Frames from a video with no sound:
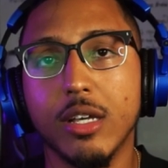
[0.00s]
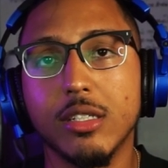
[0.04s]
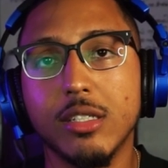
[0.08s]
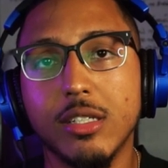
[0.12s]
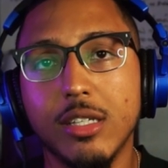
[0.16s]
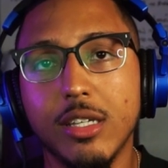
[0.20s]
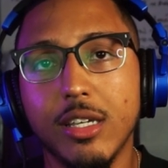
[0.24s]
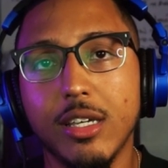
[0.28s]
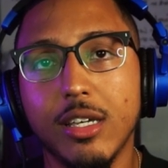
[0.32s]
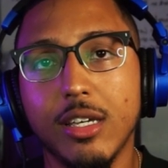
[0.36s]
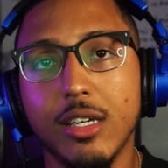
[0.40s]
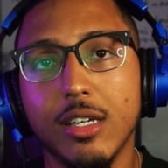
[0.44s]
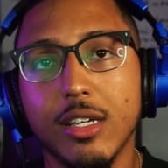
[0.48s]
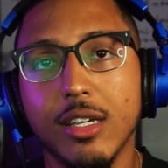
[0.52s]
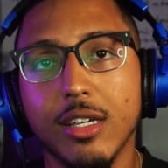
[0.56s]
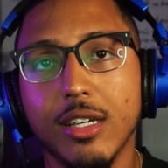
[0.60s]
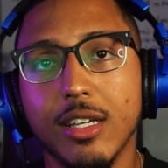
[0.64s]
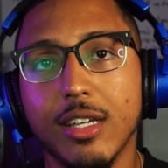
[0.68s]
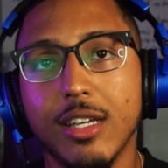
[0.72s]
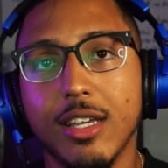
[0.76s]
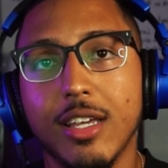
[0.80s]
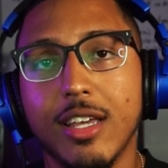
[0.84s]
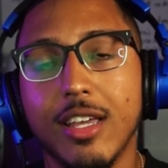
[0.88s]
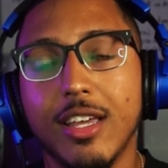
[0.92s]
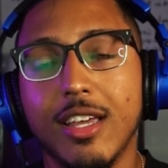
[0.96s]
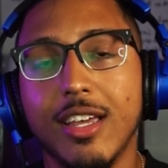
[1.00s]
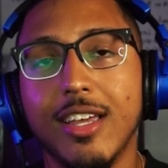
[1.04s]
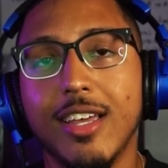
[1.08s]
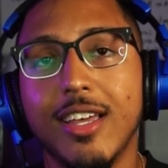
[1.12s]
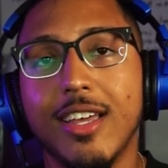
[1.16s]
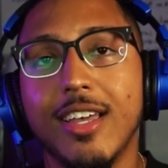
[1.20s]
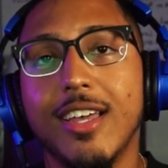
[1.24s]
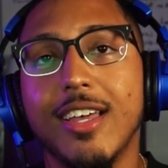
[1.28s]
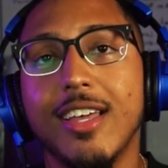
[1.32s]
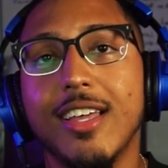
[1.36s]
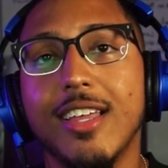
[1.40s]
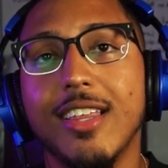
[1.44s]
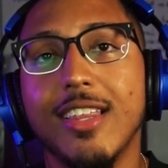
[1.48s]
XD
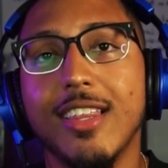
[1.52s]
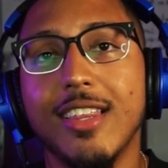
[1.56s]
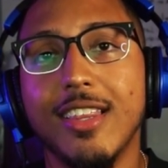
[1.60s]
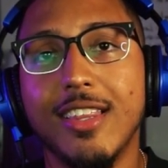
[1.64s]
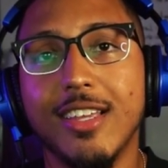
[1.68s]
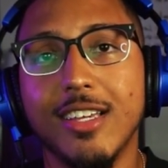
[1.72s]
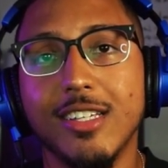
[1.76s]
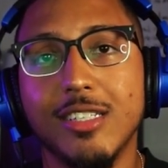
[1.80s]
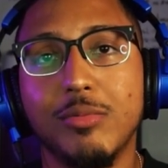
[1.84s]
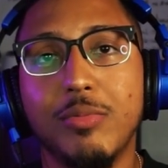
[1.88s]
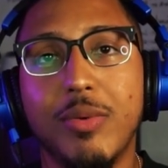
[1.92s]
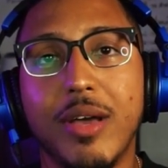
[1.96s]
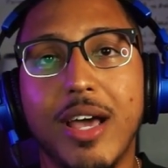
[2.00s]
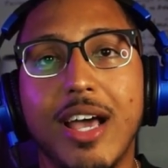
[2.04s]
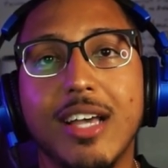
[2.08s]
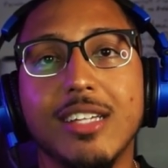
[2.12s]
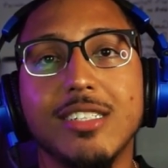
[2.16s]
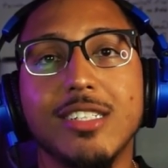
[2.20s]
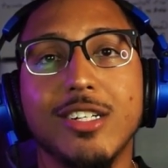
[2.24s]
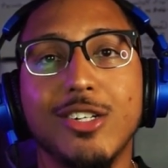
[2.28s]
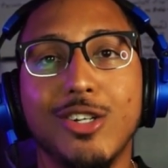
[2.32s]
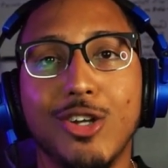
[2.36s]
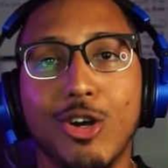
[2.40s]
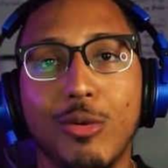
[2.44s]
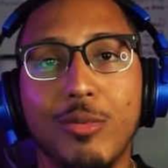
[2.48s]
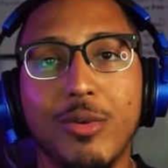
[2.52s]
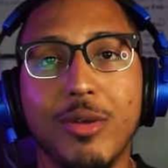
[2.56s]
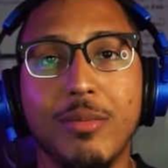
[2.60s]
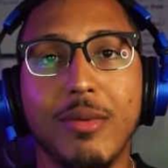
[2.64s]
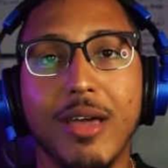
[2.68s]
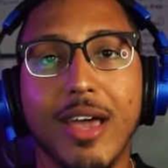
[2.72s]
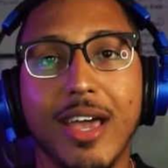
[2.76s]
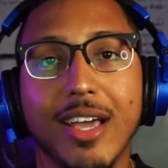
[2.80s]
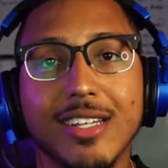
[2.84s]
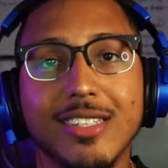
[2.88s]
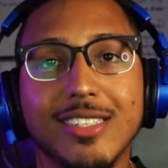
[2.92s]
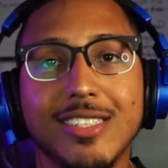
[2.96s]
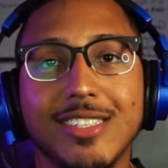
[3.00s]
this past Adobe
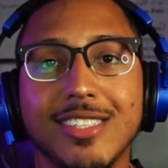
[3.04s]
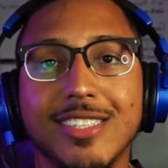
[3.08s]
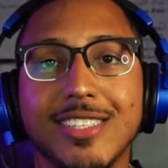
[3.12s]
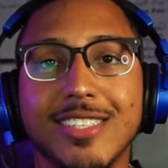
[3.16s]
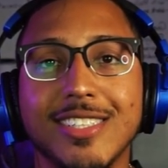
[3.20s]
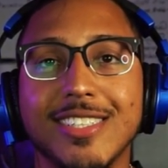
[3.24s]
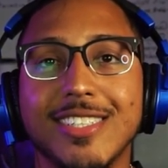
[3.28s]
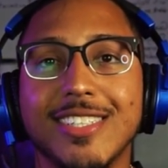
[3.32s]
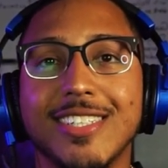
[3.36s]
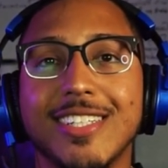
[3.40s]
Max?